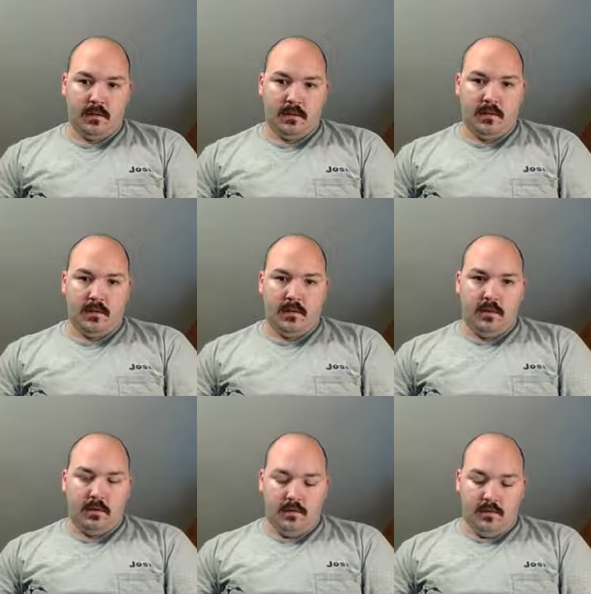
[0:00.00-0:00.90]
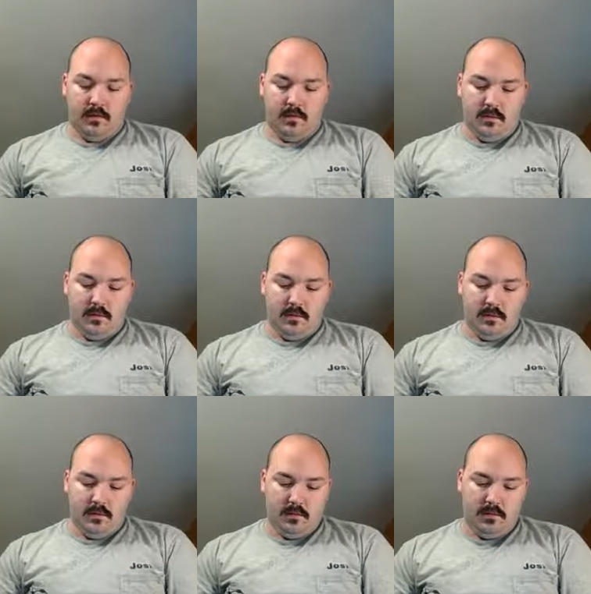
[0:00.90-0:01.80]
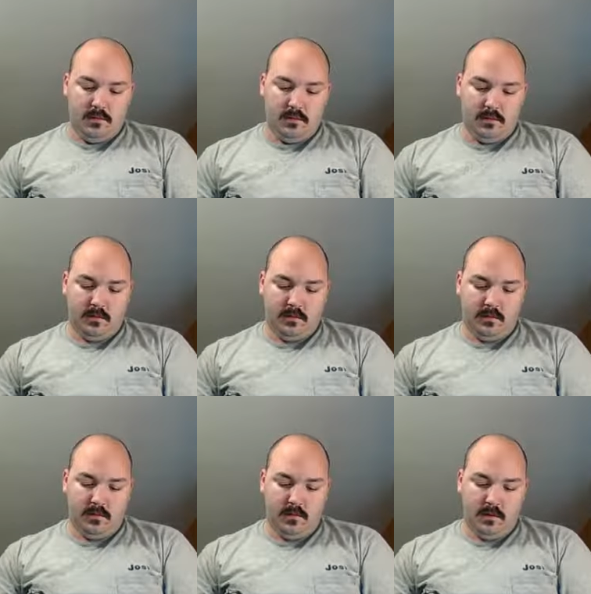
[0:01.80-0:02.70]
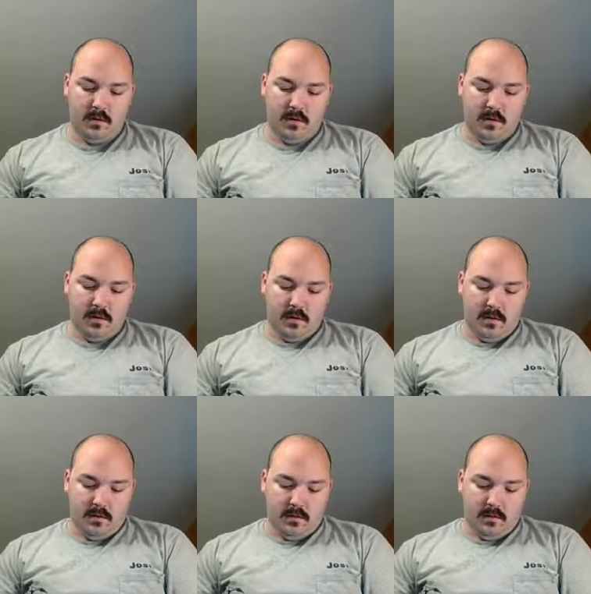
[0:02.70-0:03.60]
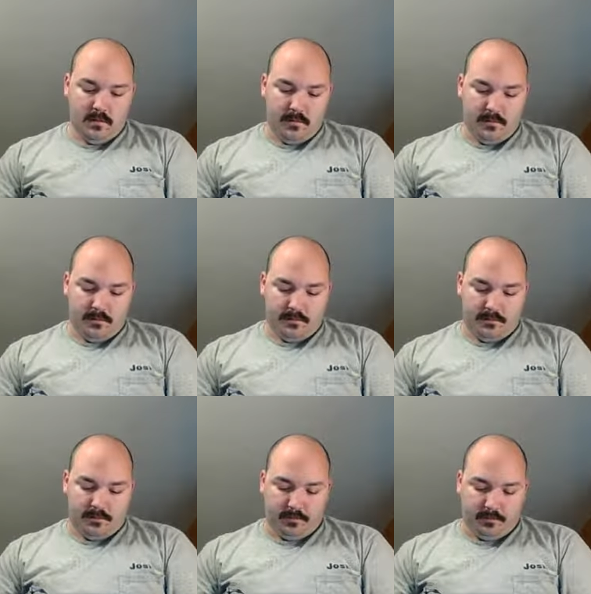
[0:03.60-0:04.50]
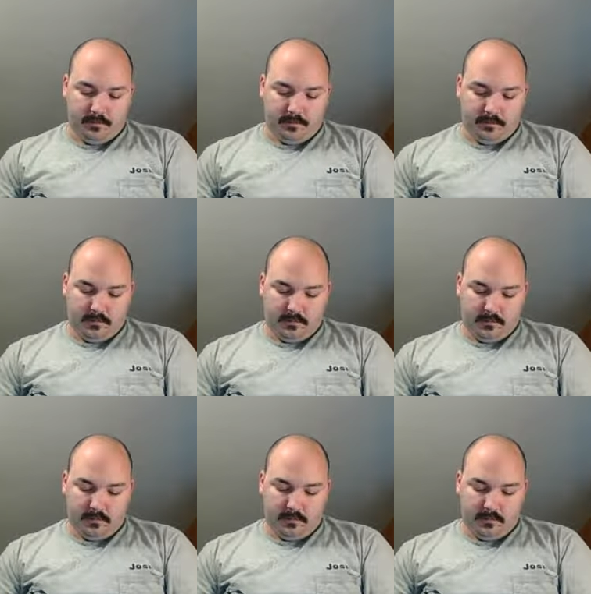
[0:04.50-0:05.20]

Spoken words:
No one is speaking in this clip.